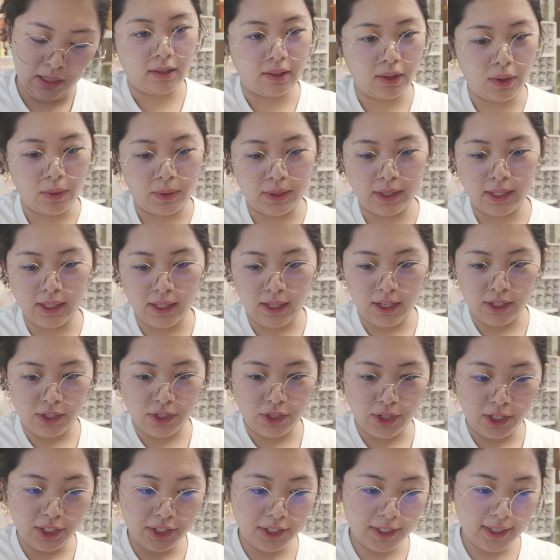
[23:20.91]
Oh, it's the
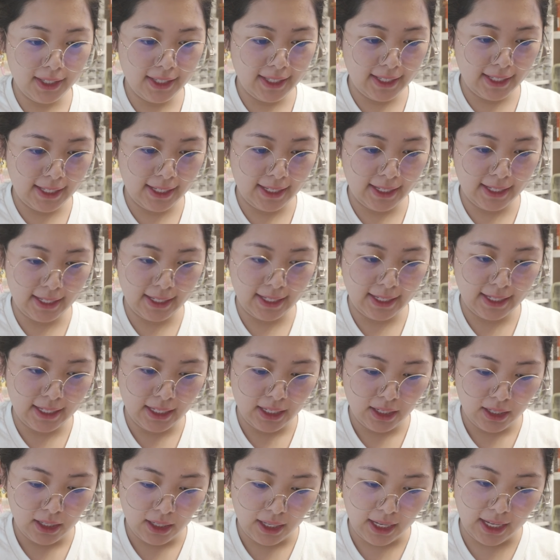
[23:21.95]
instructions?
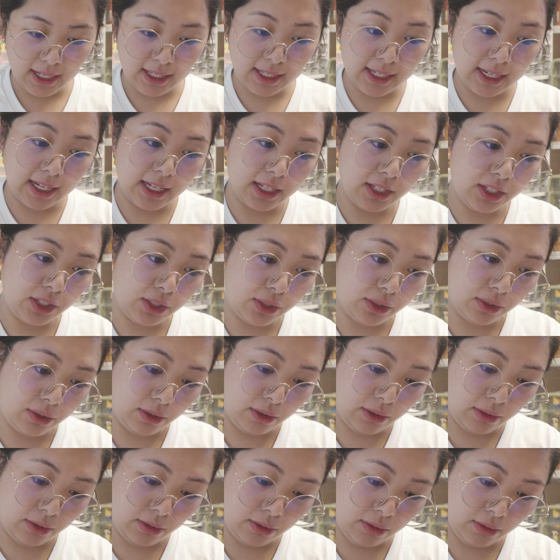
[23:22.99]
And
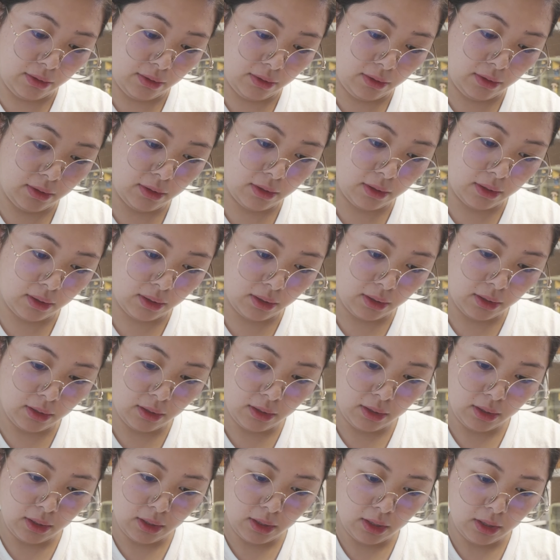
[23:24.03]
testers.
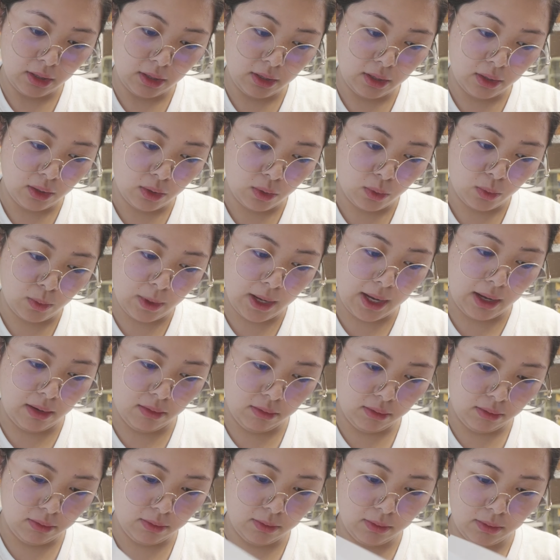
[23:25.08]
Wow.
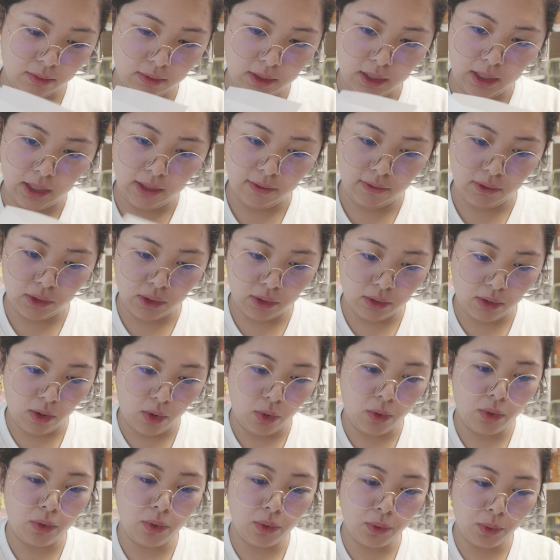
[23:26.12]
They give...
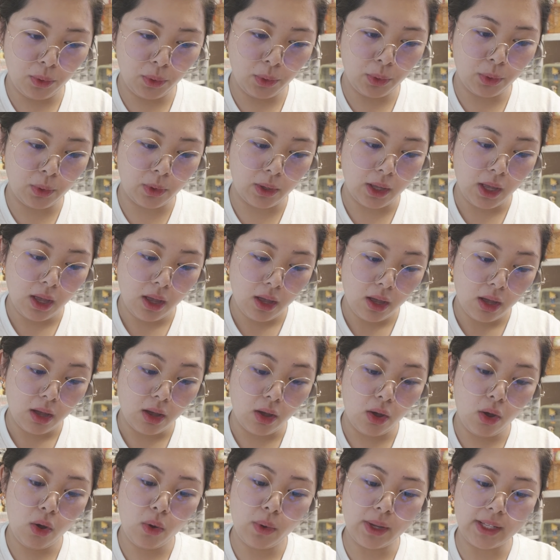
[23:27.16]
Oh!
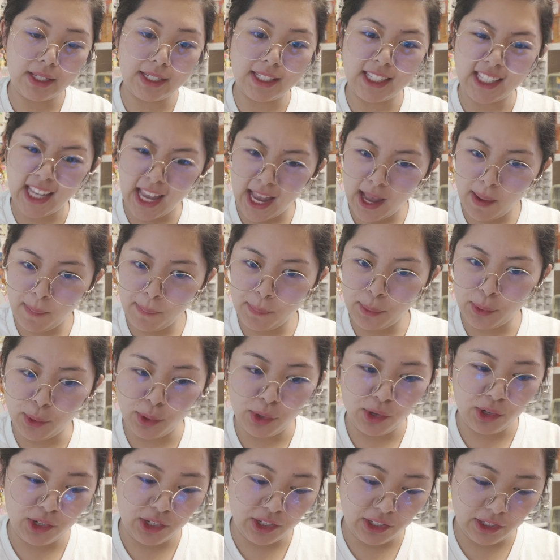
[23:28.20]
Oh, it's
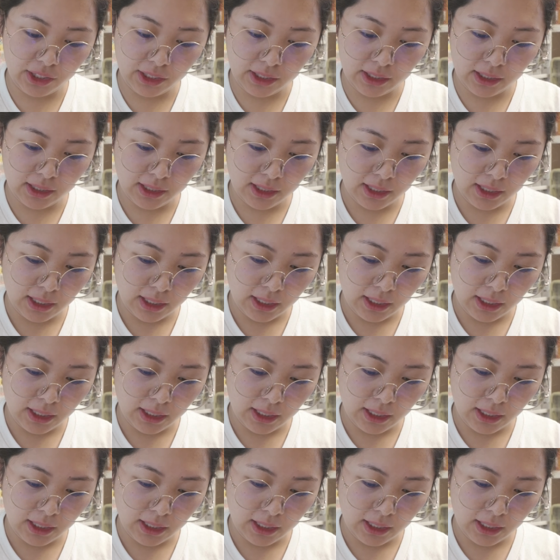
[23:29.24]
samples.